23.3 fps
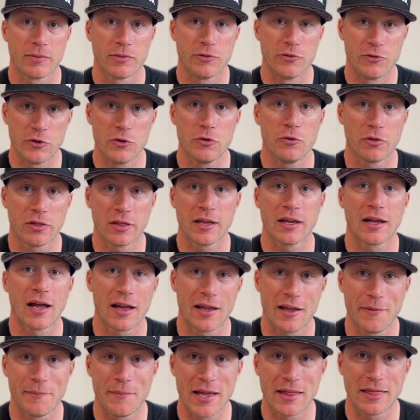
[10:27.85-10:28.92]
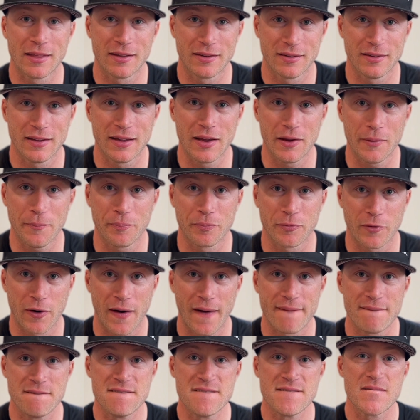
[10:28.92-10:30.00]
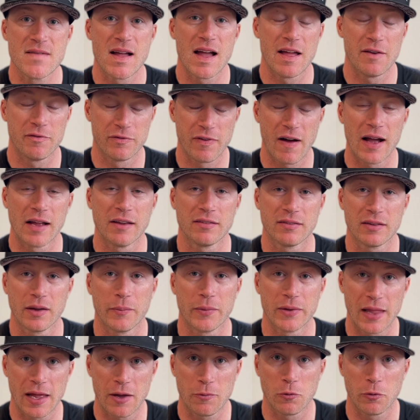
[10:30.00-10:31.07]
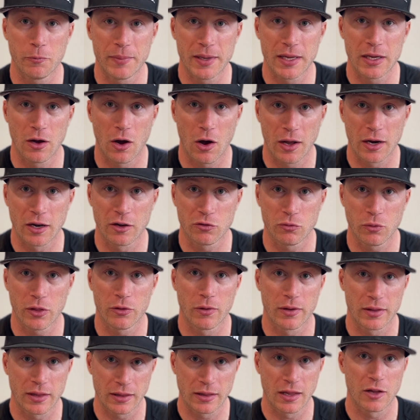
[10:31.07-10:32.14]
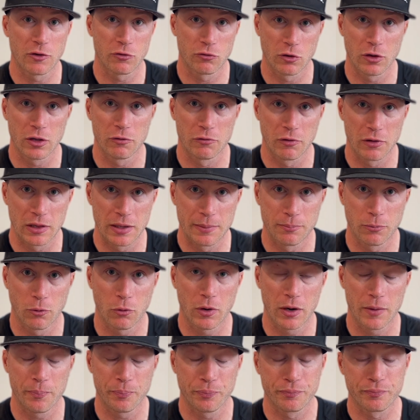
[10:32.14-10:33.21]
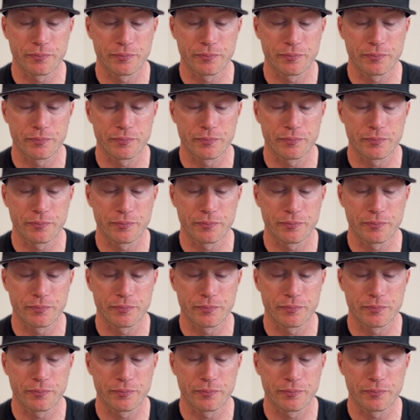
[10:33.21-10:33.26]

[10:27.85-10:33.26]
Do you think I can make this team, right? And find someone that will be honest with you. I think that's really, really important.